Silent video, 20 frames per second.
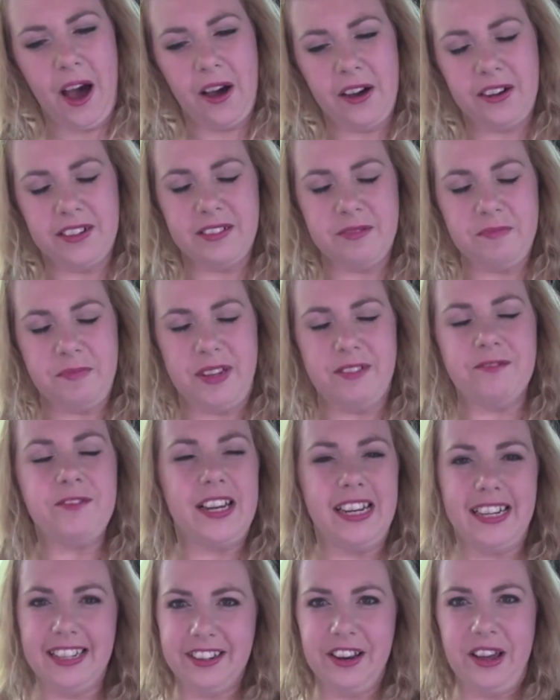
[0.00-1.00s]
I'd been
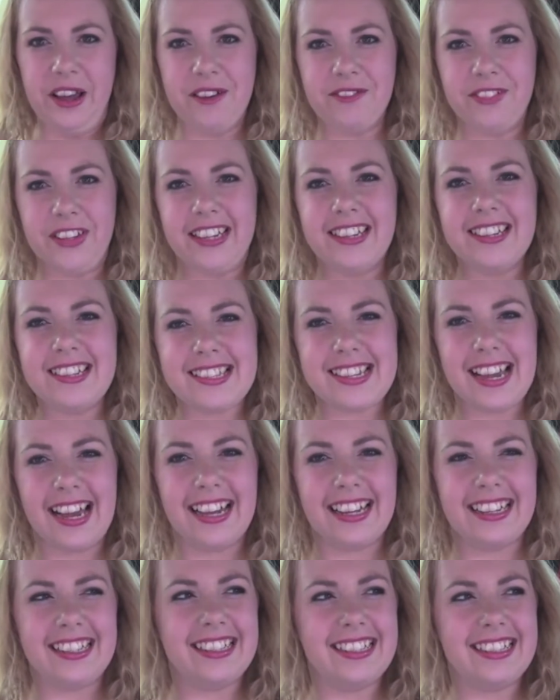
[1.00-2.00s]
really nervous
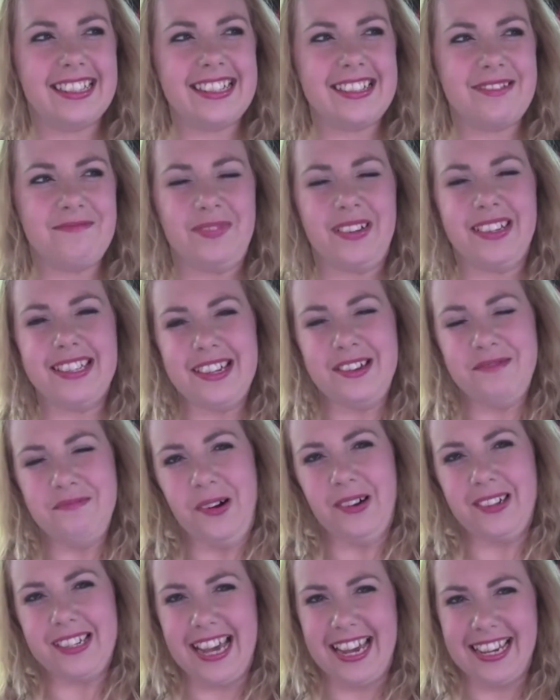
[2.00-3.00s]
and my two
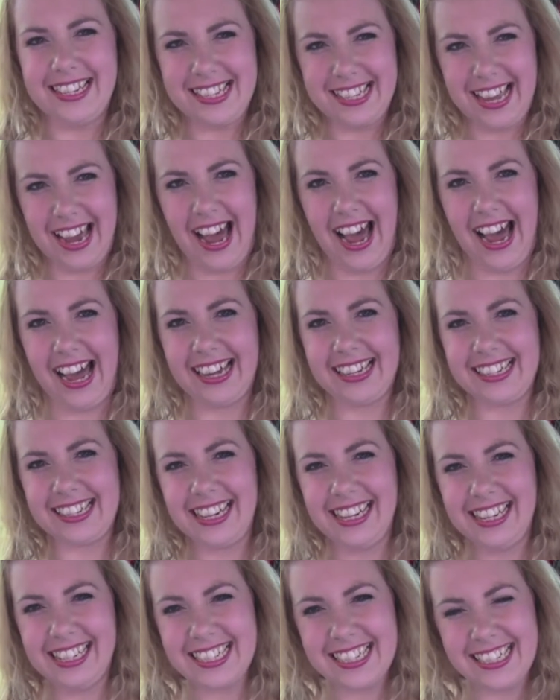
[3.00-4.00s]
mock tests that I had